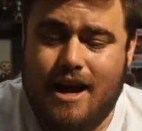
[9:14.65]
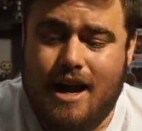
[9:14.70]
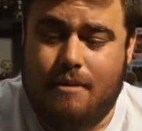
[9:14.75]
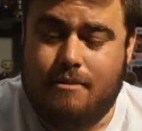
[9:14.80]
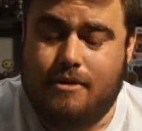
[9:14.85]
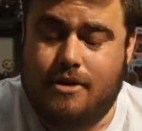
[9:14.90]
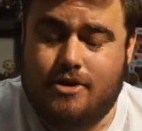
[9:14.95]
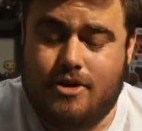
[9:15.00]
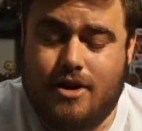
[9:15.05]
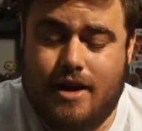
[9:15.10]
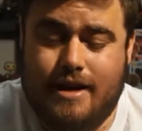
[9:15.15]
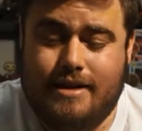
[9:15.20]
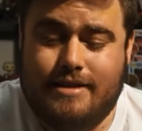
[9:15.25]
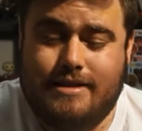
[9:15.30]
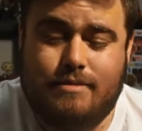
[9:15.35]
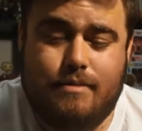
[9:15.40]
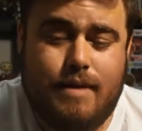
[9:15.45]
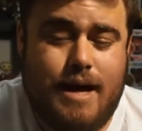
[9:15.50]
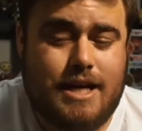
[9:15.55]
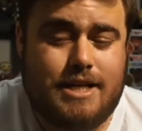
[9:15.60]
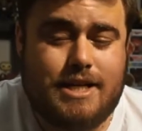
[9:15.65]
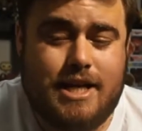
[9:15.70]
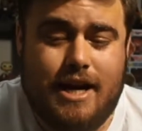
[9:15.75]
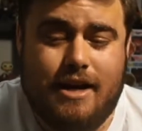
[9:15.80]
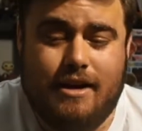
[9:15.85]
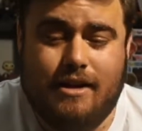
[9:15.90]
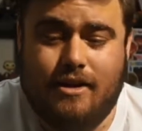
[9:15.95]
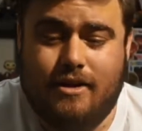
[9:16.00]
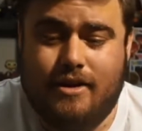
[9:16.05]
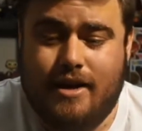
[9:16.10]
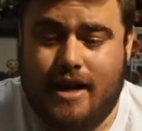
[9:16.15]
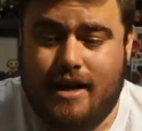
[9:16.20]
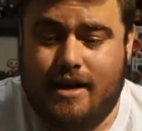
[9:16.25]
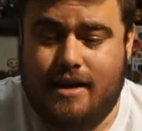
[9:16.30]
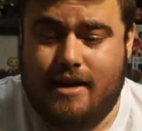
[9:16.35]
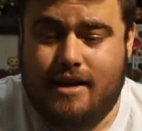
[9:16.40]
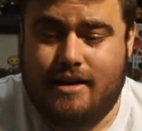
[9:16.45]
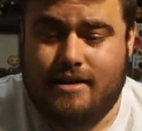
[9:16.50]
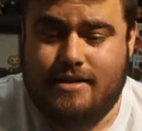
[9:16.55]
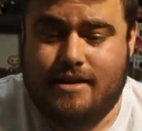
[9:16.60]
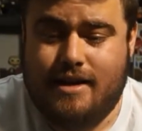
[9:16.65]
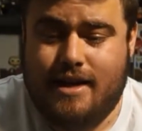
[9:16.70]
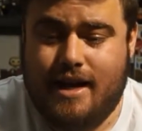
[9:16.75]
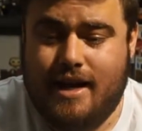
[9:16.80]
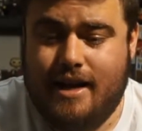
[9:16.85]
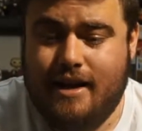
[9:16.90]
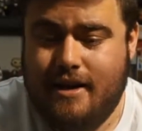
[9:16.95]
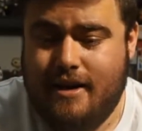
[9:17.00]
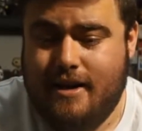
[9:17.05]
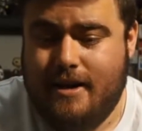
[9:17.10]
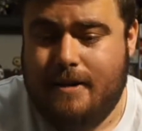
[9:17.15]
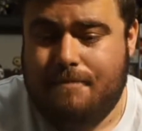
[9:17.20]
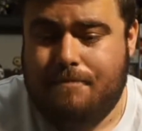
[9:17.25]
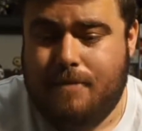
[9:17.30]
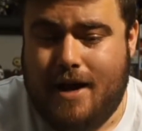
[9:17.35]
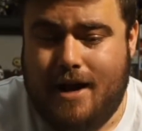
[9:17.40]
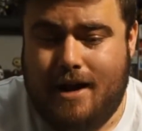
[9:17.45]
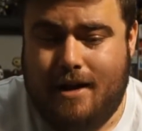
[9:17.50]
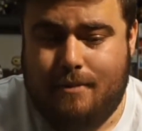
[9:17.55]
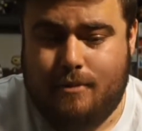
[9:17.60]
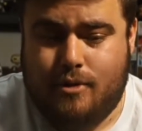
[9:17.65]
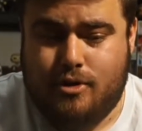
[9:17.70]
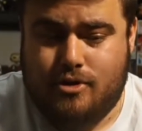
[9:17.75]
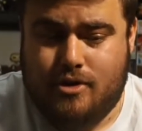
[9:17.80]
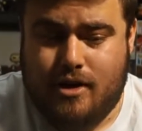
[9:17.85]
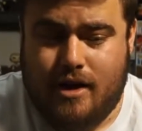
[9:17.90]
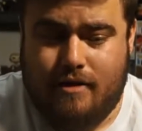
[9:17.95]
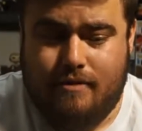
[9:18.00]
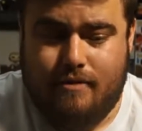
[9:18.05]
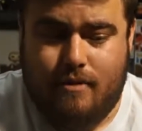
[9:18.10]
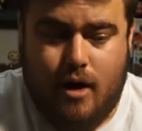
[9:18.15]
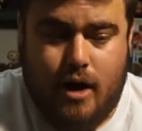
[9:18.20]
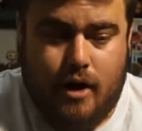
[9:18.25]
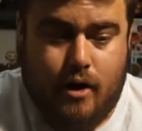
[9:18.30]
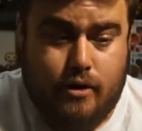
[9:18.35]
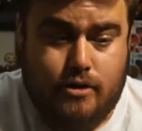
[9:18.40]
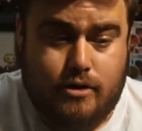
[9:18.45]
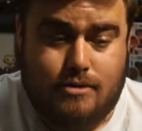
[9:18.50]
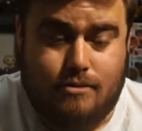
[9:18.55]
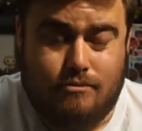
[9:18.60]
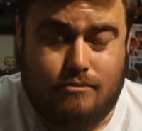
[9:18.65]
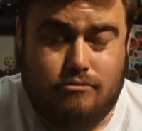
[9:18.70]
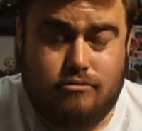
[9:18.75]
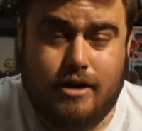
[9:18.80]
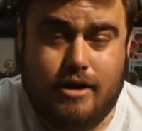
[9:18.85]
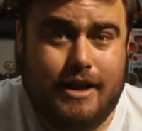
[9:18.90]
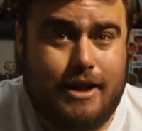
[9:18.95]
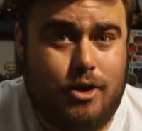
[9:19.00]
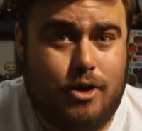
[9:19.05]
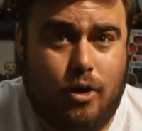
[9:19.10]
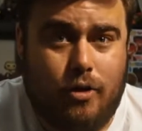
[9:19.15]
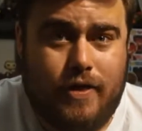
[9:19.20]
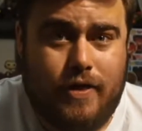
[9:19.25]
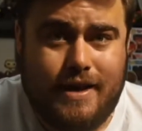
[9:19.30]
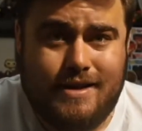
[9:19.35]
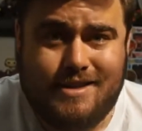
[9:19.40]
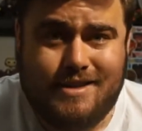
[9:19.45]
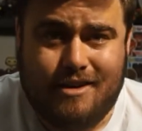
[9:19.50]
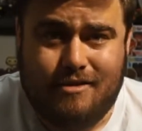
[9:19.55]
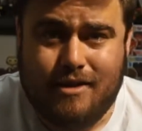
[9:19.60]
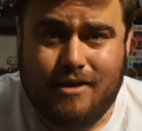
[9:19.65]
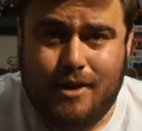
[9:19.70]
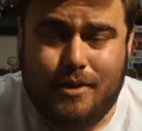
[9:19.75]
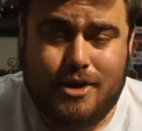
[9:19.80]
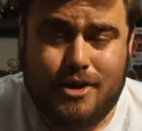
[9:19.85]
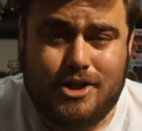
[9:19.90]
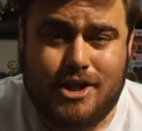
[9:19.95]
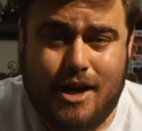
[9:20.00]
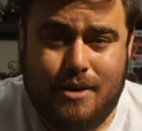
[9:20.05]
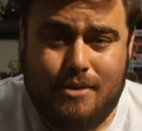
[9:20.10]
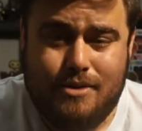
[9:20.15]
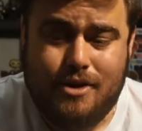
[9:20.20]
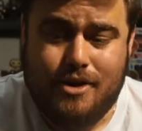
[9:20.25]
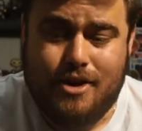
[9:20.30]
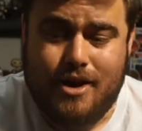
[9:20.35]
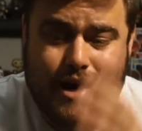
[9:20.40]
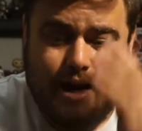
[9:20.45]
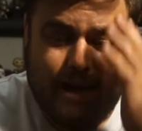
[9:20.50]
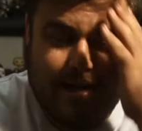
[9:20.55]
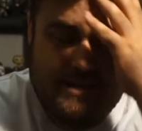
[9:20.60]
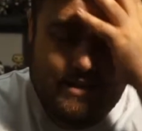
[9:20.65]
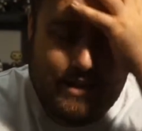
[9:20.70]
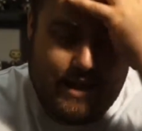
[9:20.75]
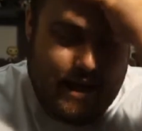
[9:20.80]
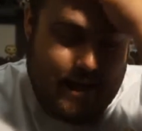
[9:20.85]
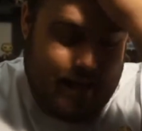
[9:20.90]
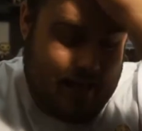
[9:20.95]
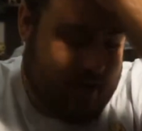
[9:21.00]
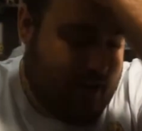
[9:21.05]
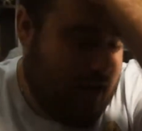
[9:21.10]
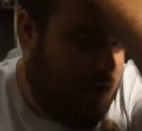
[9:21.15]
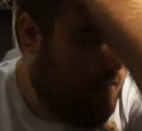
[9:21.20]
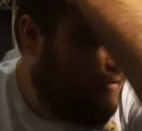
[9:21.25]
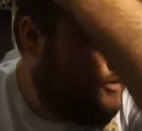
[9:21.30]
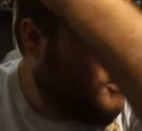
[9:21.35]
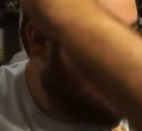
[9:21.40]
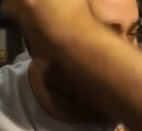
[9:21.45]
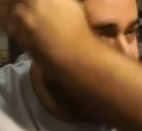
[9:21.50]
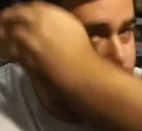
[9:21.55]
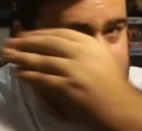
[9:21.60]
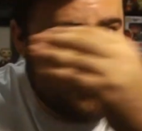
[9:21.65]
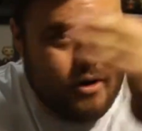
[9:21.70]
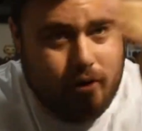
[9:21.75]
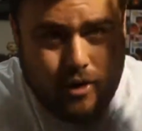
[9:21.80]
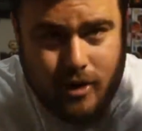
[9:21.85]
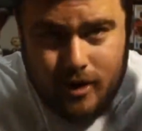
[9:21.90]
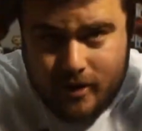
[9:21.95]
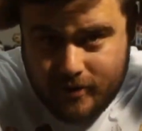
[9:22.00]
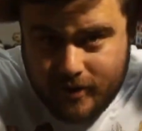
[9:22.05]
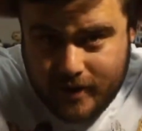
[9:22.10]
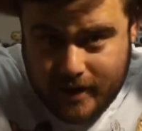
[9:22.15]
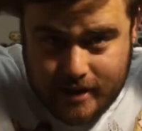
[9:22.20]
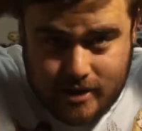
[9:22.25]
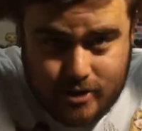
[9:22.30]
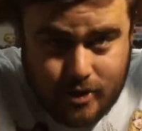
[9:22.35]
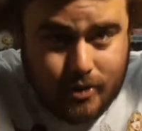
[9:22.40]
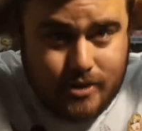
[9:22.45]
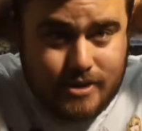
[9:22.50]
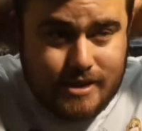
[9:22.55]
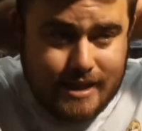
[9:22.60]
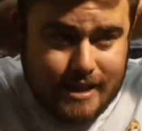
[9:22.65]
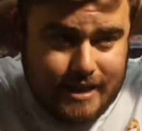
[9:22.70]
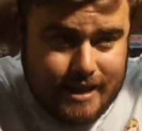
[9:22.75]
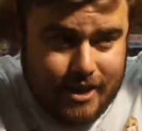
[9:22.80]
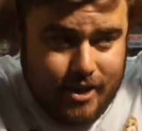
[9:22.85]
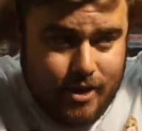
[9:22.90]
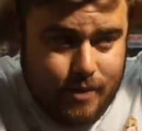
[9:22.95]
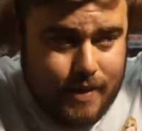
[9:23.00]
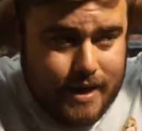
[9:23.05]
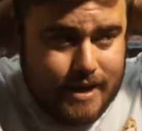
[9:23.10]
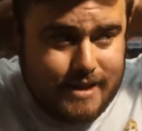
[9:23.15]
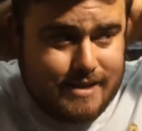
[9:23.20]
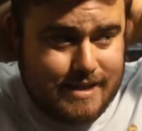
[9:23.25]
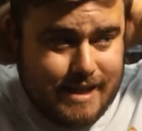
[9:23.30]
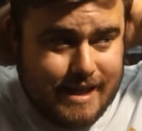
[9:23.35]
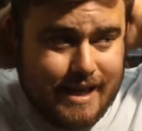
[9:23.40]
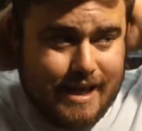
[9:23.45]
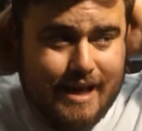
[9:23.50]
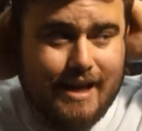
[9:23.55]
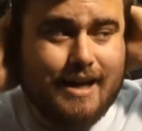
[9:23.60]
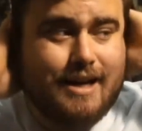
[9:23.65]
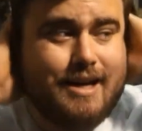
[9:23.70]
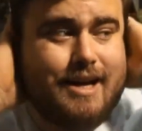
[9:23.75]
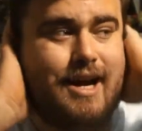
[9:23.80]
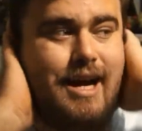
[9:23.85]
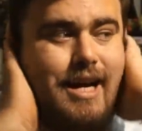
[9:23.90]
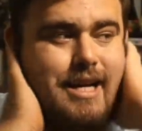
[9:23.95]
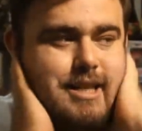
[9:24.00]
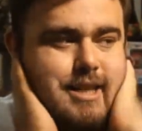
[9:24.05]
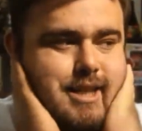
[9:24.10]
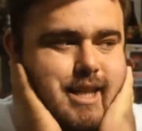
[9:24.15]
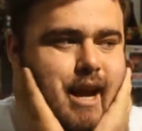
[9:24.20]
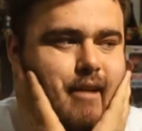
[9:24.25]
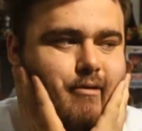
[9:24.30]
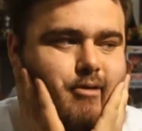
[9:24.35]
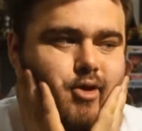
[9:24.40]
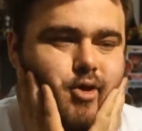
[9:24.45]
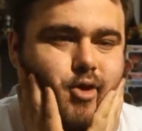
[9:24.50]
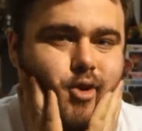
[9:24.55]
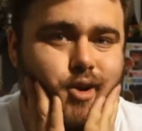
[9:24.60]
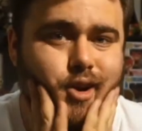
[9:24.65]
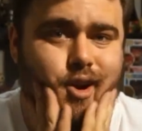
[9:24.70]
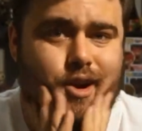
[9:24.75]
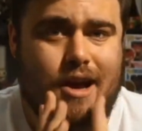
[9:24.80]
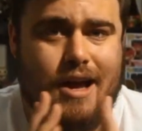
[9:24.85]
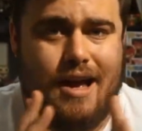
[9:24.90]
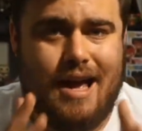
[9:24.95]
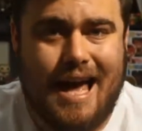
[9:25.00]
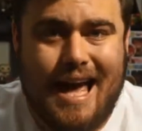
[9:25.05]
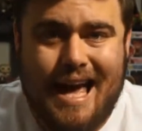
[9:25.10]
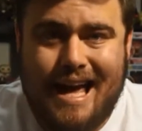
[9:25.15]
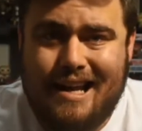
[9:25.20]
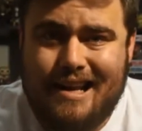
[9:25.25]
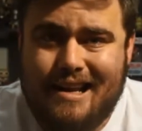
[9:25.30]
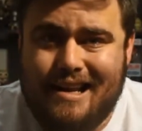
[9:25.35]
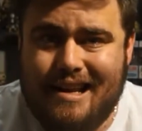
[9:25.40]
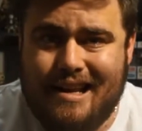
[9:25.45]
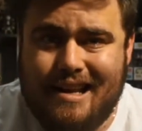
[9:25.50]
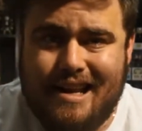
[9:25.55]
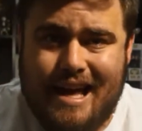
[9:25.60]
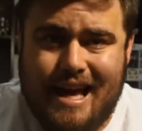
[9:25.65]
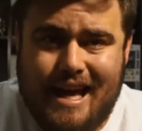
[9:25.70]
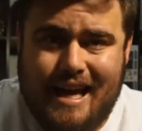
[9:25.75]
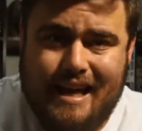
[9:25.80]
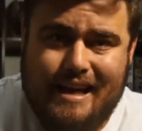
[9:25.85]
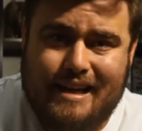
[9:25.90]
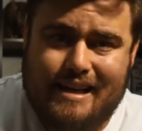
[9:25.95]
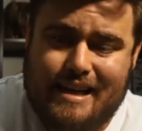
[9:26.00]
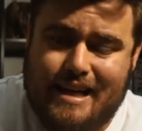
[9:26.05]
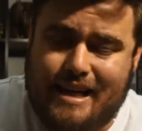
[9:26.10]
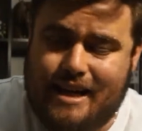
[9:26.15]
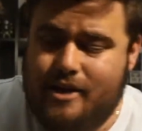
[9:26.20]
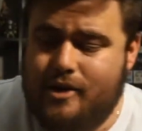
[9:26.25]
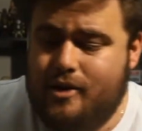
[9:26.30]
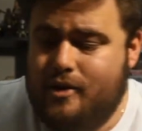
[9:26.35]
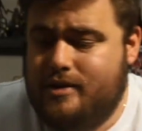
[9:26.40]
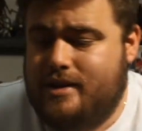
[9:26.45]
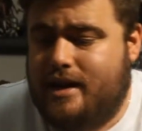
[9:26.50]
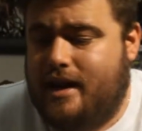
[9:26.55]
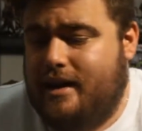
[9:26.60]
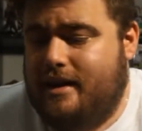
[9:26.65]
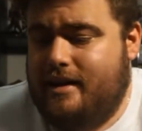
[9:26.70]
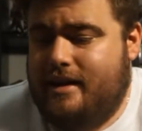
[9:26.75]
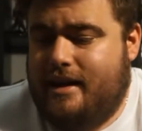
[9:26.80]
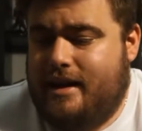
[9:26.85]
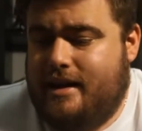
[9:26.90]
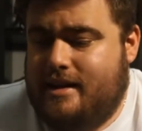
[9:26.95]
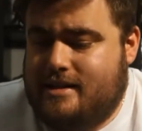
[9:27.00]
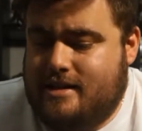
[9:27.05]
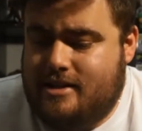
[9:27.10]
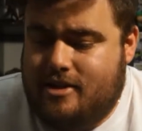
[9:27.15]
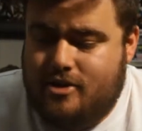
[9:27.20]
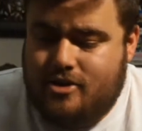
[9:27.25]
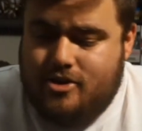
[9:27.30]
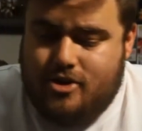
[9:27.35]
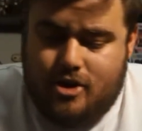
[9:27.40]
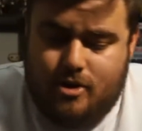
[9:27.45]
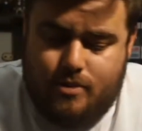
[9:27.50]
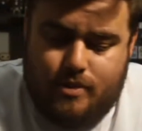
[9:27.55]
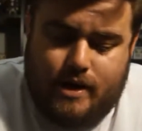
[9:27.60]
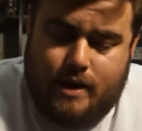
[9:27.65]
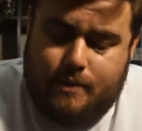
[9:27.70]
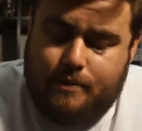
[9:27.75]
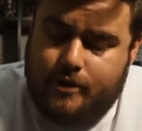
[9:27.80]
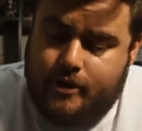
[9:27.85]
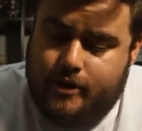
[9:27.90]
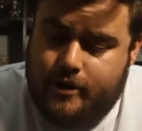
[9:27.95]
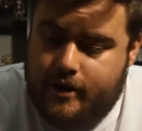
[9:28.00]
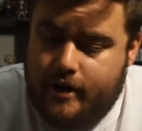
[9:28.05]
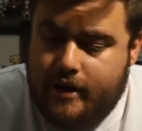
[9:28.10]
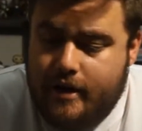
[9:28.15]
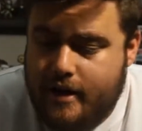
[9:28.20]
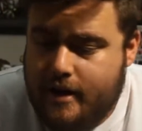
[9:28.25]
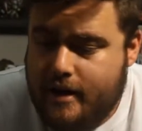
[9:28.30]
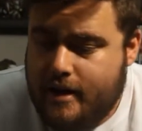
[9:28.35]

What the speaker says: I'm going to try and smash out a lot of editing today, because I got some really cool things that I really want to share with you guys, and I've recorded all of it. It's all sitting there on my SD card. I just have to edit it and get it all done and into YouTube and upload it.